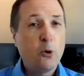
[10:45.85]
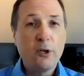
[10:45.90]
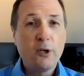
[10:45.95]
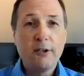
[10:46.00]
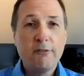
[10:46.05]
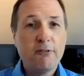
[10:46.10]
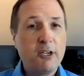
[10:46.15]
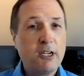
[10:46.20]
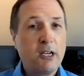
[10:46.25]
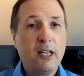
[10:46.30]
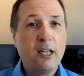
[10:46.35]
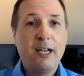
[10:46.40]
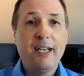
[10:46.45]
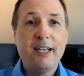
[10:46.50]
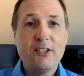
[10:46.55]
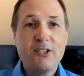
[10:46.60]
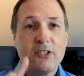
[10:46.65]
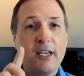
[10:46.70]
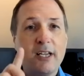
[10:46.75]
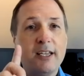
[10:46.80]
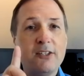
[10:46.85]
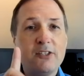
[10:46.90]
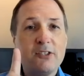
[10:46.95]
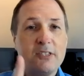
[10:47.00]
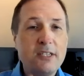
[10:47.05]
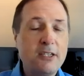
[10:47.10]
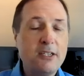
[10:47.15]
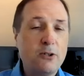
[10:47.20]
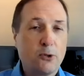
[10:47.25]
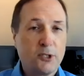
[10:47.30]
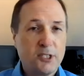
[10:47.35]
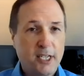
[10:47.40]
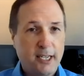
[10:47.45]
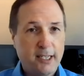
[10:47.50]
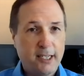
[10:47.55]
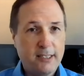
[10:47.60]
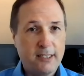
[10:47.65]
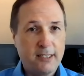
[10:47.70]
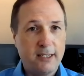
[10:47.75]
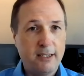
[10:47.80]
only realize a single
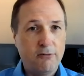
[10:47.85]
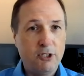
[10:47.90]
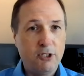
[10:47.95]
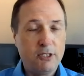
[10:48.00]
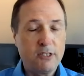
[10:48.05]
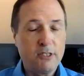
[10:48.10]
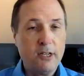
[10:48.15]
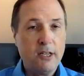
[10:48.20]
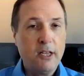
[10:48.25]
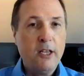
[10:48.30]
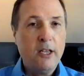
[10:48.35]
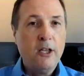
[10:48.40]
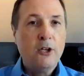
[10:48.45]
tax savings.